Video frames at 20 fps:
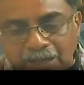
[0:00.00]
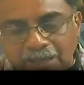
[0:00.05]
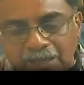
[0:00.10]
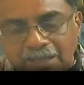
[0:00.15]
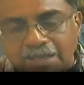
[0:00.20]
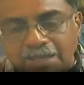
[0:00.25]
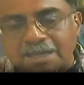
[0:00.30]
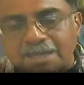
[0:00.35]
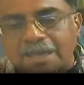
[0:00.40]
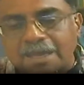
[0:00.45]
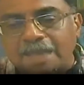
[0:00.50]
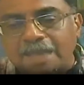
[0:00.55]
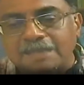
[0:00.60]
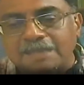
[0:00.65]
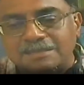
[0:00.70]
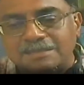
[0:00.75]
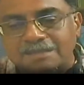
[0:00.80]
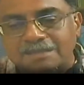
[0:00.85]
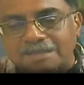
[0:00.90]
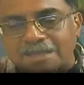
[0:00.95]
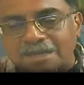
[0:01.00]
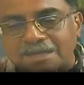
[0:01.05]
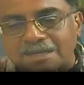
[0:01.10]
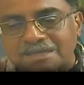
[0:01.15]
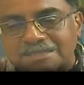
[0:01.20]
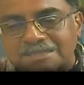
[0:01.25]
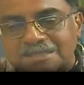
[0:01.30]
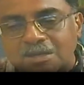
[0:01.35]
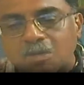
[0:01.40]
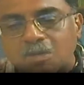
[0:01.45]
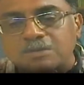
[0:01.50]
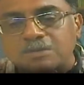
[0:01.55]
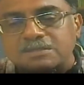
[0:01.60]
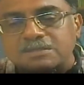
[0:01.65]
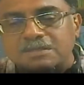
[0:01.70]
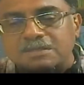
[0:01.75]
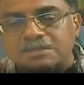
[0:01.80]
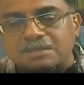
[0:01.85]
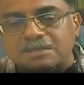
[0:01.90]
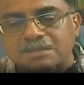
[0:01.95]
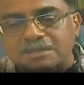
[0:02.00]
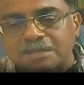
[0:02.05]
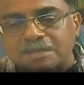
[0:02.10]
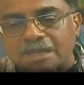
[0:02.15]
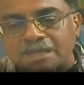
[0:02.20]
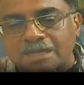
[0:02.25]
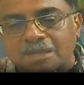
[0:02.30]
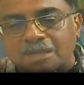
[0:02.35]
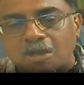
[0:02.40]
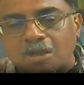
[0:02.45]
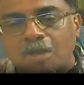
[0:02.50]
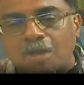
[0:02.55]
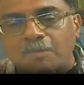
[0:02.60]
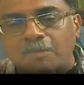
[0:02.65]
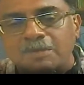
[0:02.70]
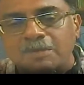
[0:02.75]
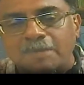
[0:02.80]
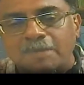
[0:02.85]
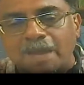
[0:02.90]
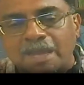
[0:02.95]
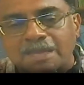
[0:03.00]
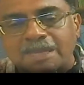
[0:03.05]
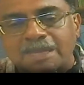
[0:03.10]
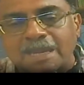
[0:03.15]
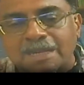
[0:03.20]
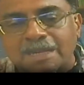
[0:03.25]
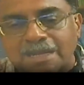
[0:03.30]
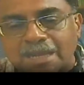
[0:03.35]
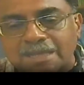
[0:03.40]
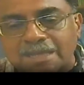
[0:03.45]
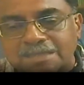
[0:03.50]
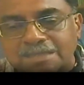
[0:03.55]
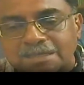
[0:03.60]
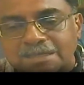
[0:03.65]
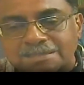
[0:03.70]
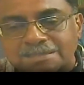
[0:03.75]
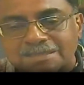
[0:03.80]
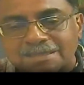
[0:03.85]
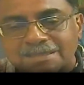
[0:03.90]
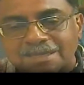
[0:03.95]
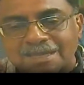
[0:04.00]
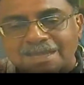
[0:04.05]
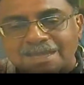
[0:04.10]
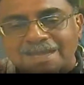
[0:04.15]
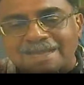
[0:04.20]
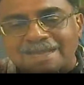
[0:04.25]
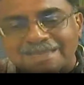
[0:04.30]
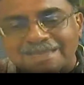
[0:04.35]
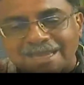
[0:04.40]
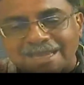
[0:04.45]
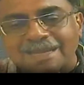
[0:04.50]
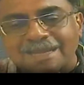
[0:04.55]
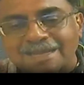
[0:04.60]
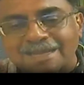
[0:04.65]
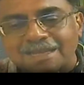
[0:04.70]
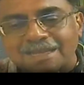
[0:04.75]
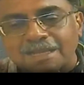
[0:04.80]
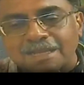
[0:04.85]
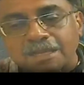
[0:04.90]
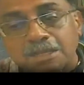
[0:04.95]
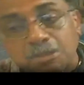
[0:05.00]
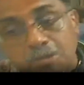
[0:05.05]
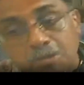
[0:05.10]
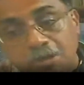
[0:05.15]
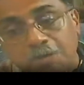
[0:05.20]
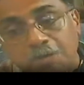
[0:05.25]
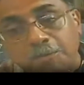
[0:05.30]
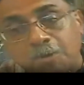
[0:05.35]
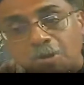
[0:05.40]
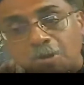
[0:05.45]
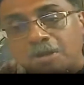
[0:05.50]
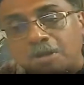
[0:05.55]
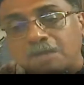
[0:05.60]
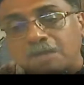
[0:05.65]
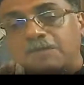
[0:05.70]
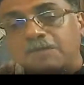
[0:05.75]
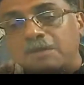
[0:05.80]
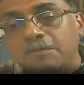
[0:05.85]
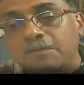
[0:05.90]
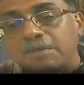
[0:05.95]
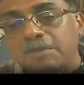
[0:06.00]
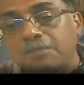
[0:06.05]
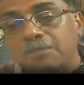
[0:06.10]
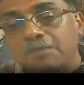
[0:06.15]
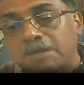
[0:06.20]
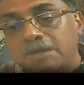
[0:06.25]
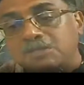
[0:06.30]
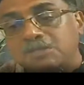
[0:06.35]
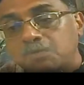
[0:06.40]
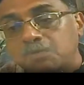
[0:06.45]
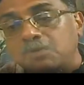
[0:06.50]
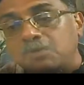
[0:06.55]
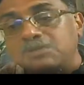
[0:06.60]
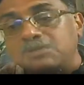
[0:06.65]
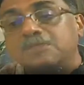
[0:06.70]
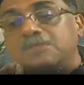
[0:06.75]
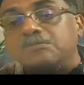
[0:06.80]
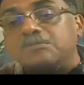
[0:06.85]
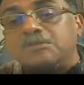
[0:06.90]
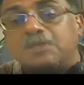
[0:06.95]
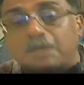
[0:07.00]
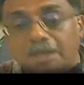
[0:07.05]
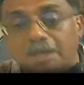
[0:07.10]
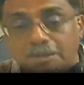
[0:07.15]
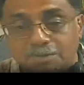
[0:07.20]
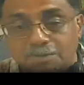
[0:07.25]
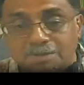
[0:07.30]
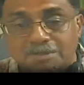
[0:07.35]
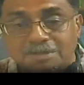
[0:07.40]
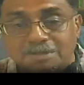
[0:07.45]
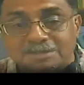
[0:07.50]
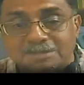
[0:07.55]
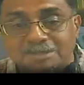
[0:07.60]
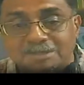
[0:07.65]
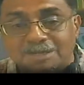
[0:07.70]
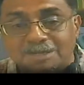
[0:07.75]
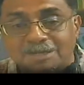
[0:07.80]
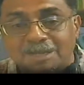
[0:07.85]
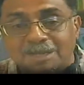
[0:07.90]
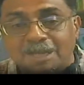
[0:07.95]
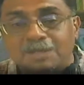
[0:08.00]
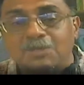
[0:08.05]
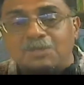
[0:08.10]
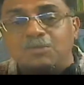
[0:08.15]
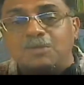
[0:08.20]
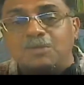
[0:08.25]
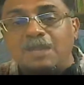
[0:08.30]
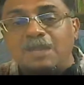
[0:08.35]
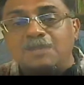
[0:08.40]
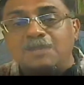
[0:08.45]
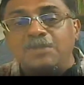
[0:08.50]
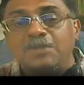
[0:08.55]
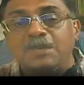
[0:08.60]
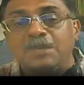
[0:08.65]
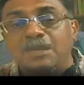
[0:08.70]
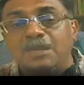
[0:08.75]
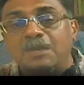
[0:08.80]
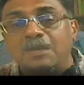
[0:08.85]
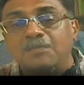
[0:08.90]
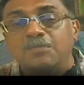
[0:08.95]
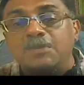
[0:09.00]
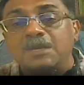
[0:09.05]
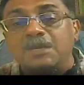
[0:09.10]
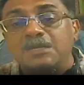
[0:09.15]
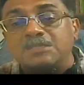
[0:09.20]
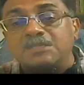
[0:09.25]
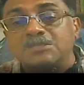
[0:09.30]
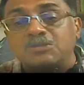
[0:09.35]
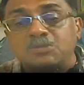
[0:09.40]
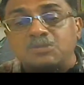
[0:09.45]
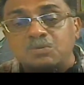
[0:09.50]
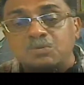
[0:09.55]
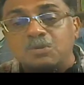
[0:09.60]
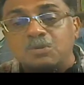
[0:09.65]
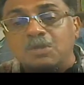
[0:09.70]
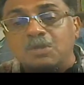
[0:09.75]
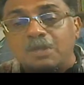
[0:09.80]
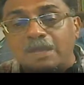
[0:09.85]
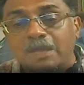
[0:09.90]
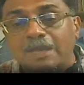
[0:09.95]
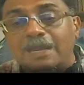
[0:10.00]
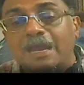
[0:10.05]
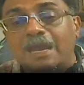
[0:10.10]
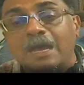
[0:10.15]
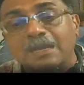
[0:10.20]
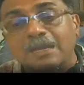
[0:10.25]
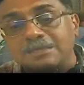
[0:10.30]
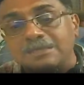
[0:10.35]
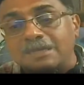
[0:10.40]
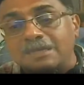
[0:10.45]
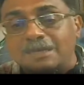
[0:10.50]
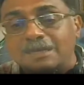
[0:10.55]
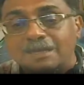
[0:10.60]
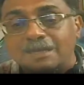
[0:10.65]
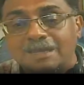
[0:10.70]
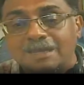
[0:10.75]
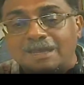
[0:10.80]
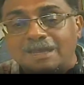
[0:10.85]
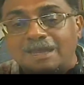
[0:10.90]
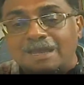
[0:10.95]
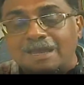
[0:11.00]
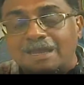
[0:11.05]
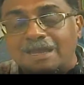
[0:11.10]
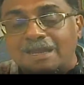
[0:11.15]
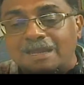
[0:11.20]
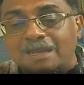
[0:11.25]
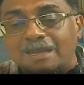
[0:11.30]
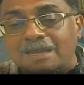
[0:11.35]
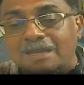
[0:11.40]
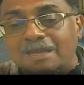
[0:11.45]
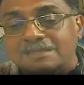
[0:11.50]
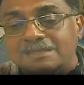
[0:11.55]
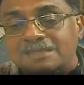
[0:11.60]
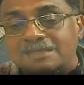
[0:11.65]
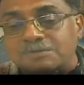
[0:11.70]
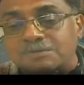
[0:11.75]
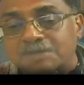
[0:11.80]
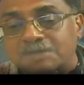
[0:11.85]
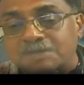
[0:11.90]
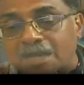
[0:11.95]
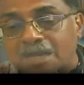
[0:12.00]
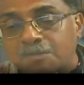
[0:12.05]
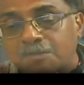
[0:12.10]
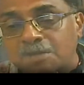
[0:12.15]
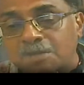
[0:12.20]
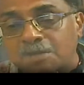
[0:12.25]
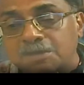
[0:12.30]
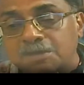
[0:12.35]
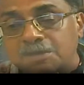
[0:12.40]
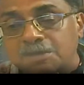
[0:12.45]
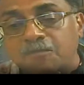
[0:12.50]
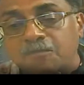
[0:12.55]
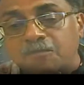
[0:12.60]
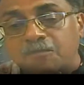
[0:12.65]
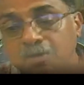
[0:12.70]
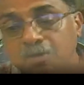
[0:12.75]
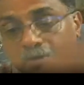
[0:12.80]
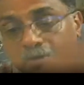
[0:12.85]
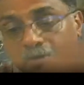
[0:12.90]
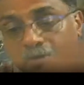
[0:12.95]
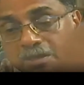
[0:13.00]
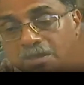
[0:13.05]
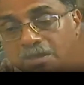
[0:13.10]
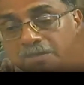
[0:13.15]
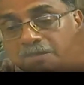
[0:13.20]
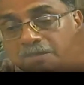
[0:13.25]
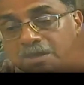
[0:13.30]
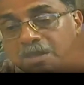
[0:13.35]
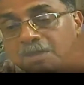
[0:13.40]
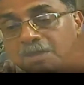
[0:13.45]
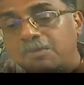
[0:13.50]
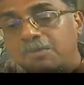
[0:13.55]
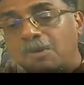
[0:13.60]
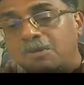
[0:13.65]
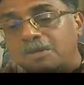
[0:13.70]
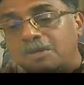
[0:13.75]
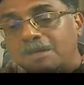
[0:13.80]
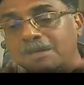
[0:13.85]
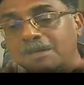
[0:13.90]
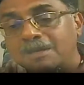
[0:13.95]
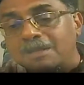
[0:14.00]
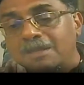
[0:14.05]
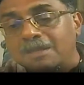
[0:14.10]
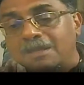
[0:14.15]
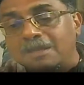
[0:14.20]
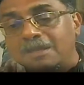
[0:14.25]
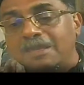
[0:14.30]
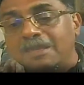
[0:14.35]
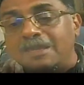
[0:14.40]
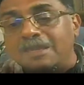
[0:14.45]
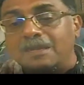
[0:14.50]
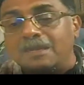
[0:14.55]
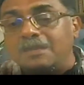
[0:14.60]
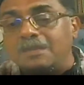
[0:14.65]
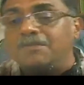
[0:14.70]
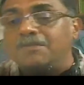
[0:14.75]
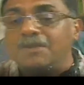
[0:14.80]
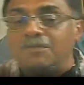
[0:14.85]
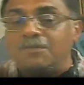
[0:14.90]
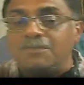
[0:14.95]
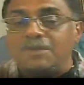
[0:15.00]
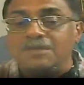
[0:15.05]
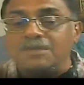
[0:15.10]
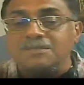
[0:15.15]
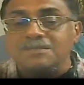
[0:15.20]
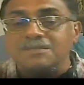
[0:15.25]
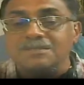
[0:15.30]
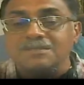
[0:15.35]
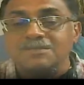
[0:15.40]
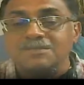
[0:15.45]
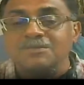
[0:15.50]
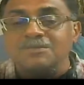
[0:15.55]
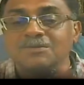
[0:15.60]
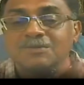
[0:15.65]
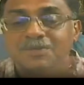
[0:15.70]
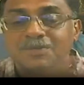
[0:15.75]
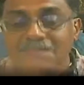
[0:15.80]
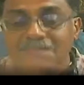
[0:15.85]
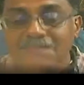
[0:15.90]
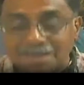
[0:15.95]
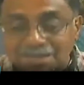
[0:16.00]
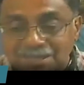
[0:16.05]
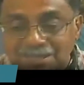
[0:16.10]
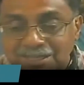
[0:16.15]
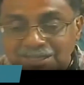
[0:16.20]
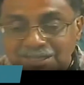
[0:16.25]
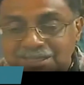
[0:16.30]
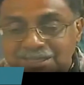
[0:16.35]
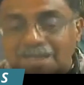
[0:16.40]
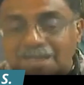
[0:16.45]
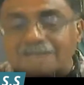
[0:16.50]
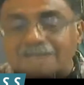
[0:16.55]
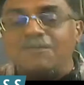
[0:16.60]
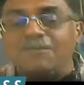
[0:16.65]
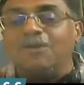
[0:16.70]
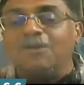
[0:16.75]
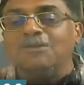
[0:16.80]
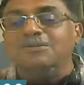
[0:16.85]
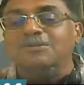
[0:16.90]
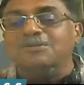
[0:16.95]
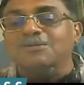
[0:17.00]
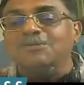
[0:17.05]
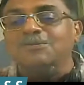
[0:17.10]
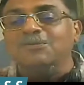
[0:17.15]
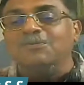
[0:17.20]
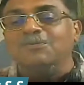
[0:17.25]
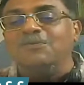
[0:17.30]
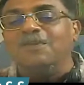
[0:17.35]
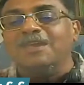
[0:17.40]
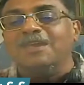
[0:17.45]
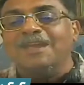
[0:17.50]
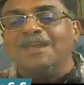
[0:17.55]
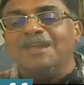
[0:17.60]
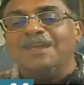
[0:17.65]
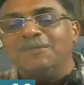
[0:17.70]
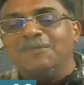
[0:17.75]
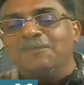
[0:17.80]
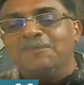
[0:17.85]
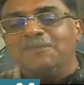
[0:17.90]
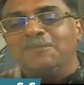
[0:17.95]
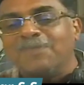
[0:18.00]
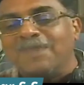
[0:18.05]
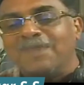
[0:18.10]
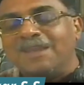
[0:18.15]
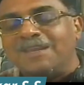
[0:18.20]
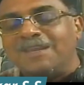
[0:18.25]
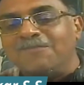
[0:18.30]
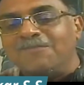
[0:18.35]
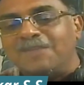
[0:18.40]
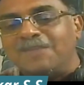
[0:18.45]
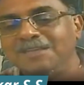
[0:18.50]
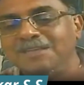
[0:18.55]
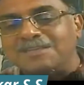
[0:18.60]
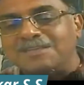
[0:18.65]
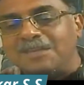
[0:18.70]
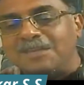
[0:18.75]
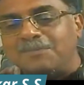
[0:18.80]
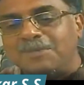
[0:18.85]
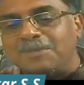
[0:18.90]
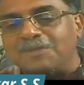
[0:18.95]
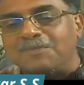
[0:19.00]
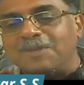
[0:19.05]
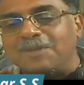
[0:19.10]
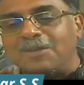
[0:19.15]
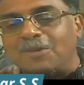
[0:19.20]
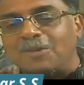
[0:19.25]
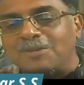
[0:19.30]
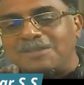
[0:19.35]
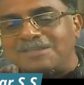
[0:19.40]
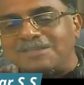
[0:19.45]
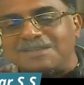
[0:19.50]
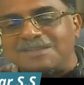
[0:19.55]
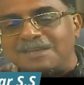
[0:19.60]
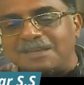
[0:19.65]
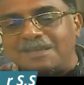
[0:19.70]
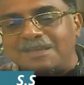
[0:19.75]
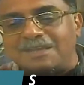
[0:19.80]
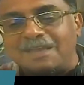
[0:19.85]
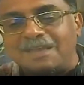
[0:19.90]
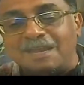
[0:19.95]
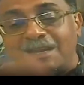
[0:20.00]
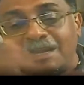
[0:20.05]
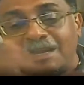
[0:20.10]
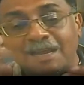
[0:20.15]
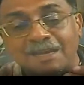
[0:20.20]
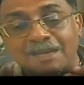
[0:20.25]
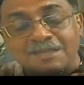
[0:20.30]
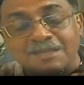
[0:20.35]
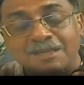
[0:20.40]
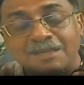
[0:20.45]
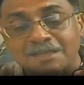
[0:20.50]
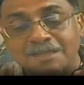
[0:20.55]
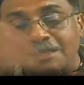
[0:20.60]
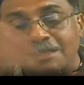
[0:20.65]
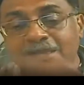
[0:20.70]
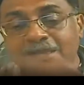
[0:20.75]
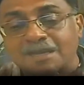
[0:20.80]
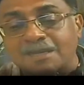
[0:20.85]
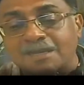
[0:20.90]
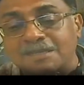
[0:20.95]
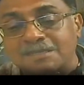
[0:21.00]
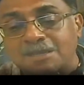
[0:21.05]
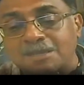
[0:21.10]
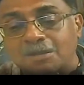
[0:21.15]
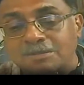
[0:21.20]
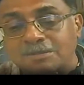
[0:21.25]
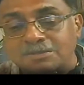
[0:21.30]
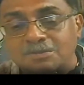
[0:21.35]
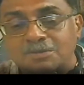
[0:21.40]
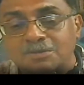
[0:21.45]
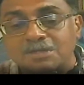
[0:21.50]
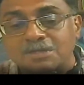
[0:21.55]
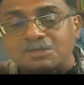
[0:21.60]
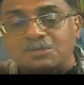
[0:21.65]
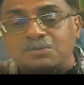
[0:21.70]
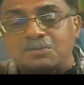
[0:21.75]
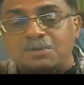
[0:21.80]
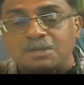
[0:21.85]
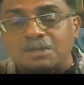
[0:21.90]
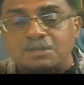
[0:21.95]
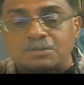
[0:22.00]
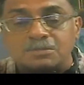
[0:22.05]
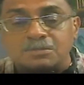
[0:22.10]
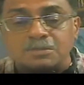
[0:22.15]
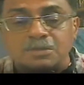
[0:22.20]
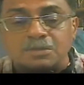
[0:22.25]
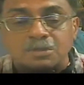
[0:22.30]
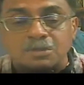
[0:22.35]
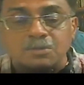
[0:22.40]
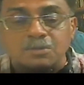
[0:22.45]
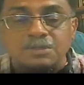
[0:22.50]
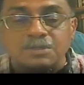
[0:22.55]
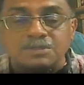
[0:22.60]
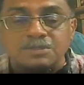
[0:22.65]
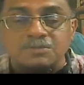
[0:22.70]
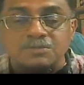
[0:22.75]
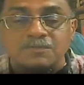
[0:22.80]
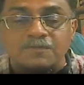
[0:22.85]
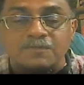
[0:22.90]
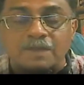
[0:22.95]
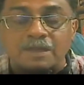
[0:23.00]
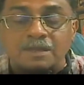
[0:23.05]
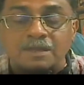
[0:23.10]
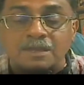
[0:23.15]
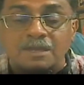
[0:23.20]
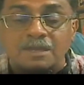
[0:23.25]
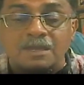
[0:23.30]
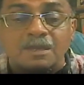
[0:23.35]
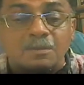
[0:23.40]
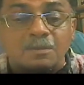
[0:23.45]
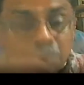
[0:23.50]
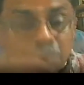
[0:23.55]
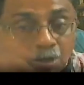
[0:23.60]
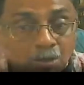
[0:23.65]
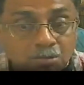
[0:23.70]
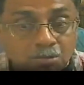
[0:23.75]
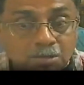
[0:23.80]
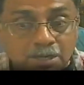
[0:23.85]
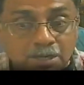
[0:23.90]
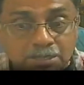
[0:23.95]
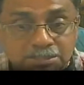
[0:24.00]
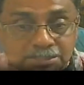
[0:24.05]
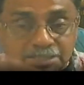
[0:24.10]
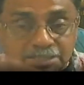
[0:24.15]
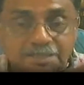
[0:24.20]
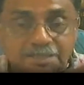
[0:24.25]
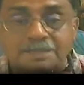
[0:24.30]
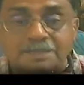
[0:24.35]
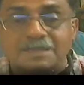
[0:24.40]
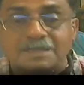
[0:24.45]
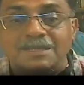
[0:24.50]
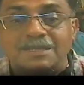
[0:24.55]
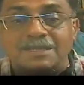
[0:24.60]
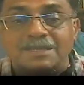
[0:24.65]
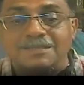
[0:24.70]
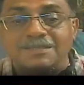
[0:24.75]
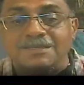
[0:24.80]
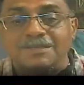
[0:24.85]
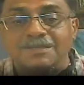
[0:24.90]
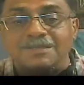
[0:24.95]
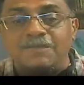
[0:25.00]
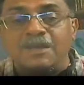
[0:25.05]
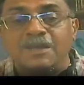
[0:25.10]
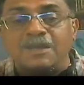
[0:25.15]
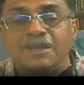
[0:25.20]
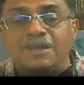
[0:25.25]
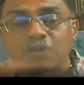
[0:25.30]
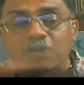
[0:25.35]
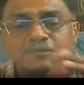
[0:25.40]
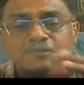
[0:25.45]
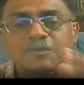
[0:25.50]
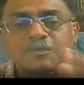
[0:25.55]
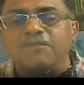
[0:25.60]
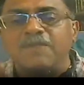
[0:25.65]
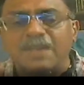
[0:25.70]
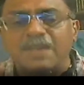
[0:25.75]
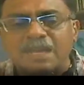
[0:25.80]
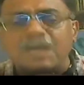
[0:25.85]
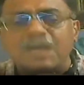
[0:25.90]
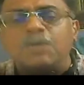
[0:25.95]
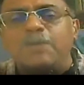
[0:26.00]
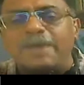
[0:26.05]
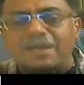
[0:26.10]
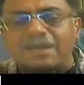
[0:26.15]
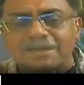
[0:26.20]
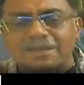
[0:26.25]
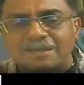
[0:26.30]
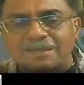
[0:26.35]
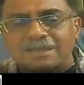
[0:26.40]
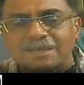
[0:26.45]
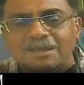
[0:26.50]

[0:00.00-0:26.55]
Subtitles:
engage the discourses that the common man can digest, then your product will be much more subscribed, isn't it? And you can be a bridge to larger subscribership for a very important legal developments. So in that way also, we can differentiate between all this reading. And another thing that as law students you need to do is to find blog writing, where you have to be very quick.